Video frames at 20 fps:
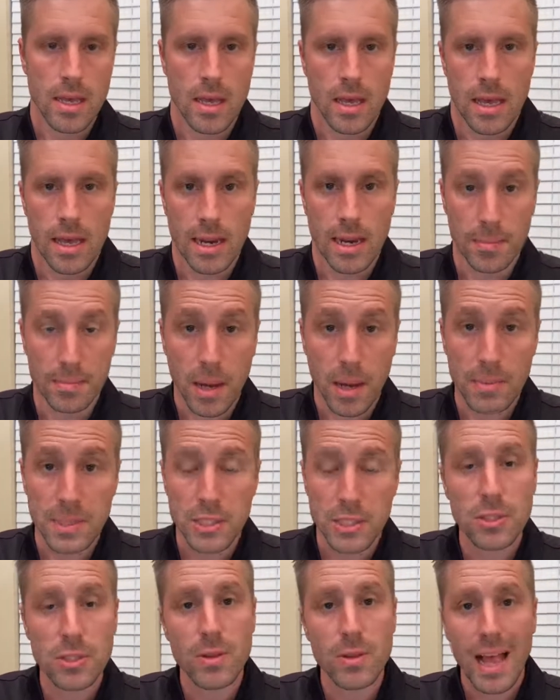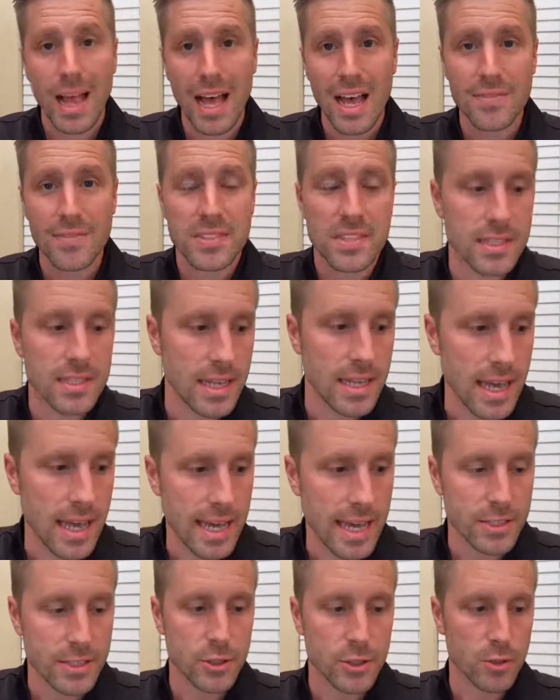And I'm coming to you live
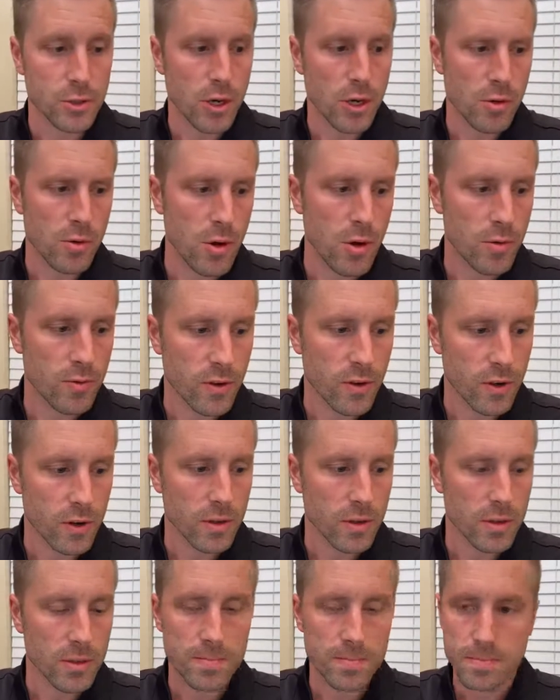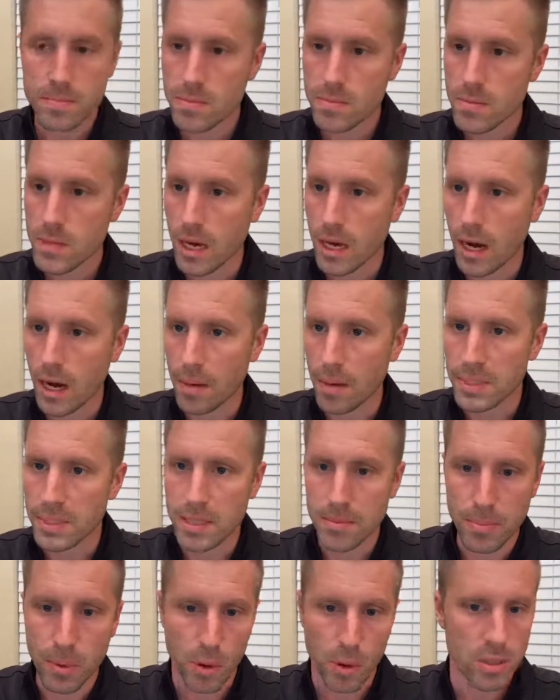today to go over an
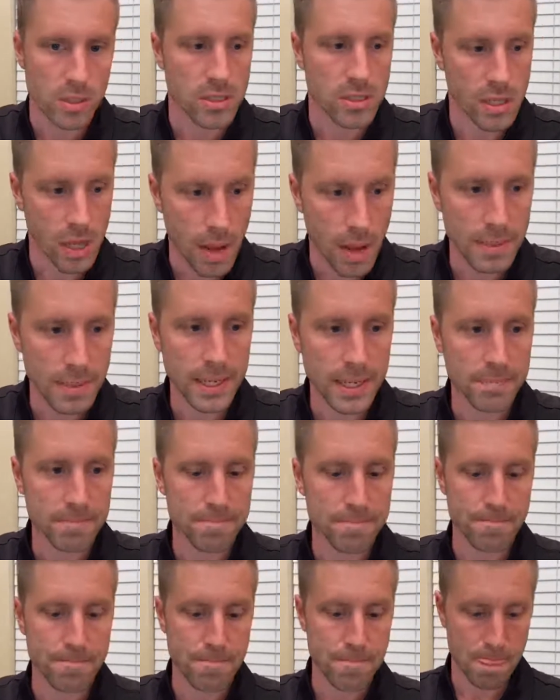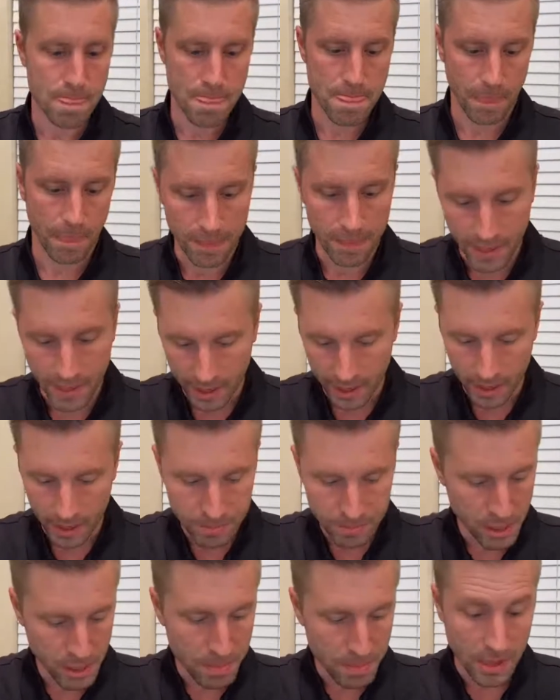important topic that
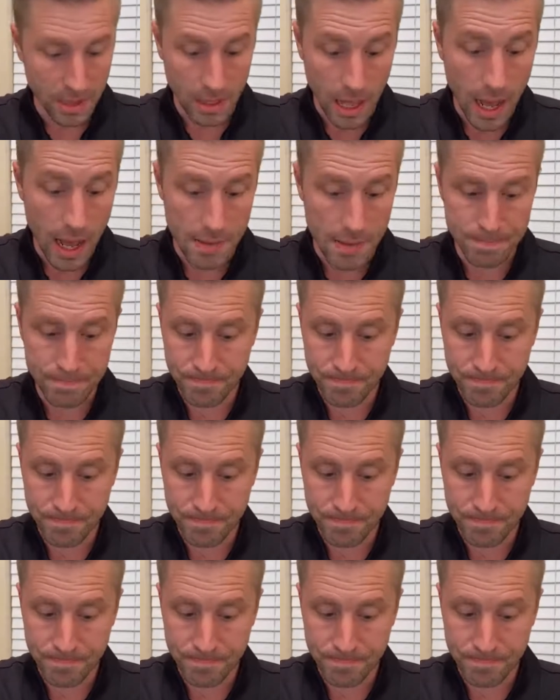comes up a lot